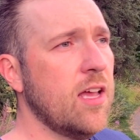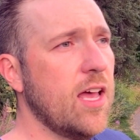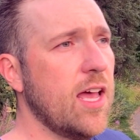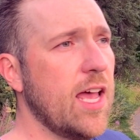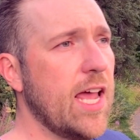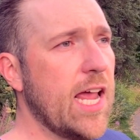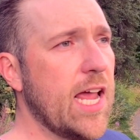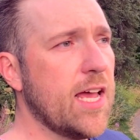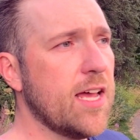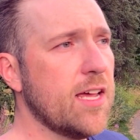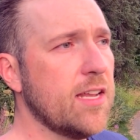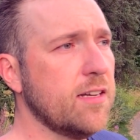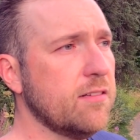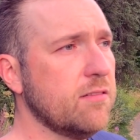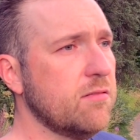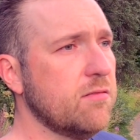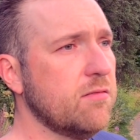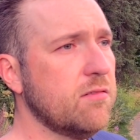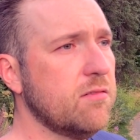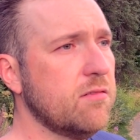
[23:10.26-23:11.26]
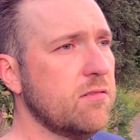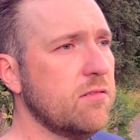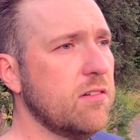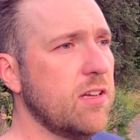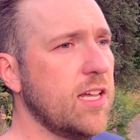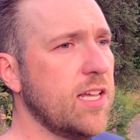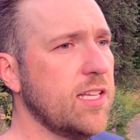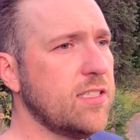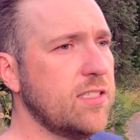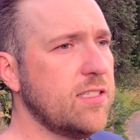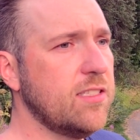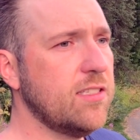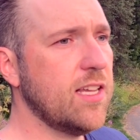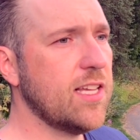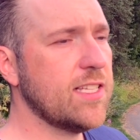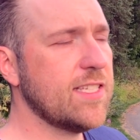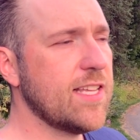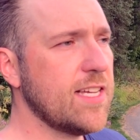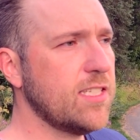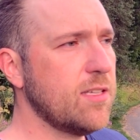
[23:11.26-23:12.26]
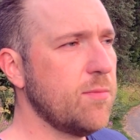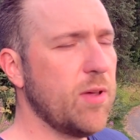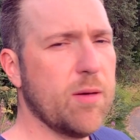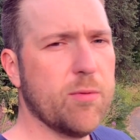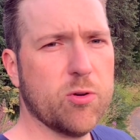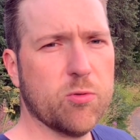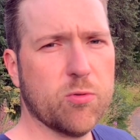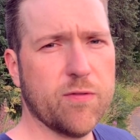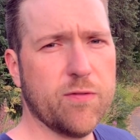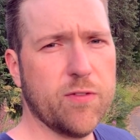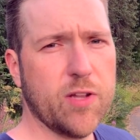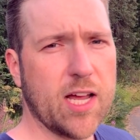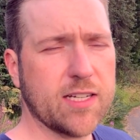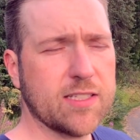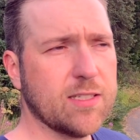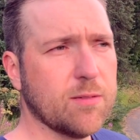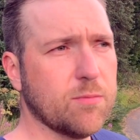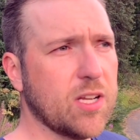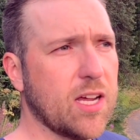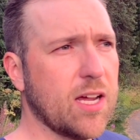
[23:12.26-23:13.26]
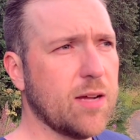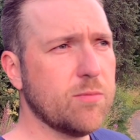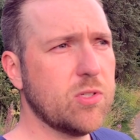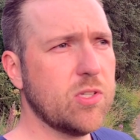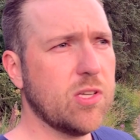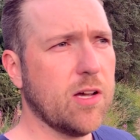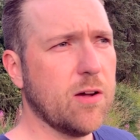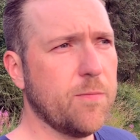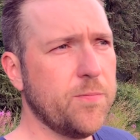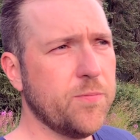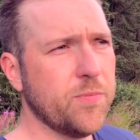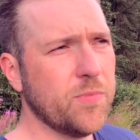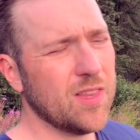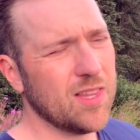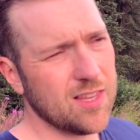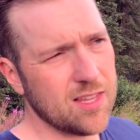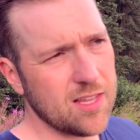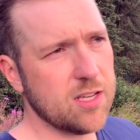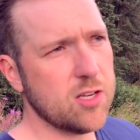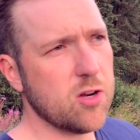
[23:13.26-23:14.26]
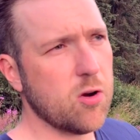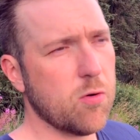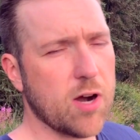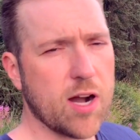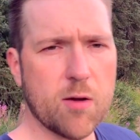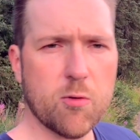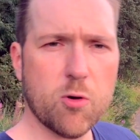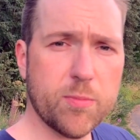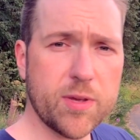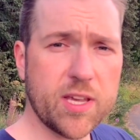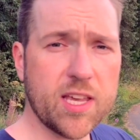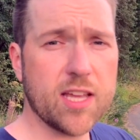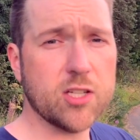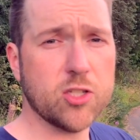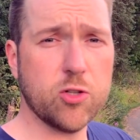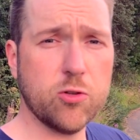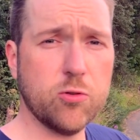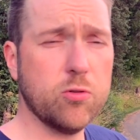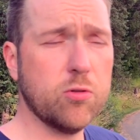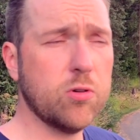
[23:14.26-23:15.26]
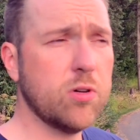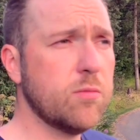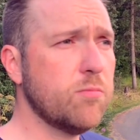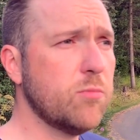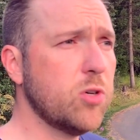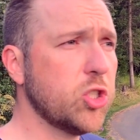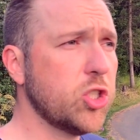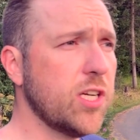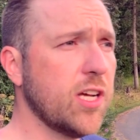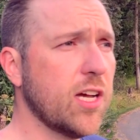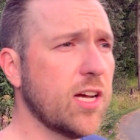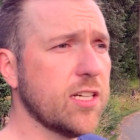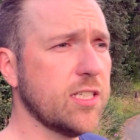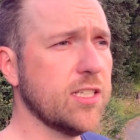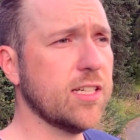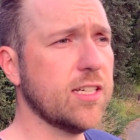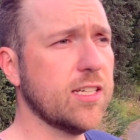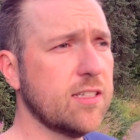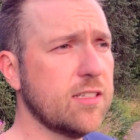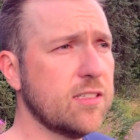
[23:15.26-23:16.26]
and it's nice to be able to reflect sometimes. So don't worry, I won't be getting too mushy on you.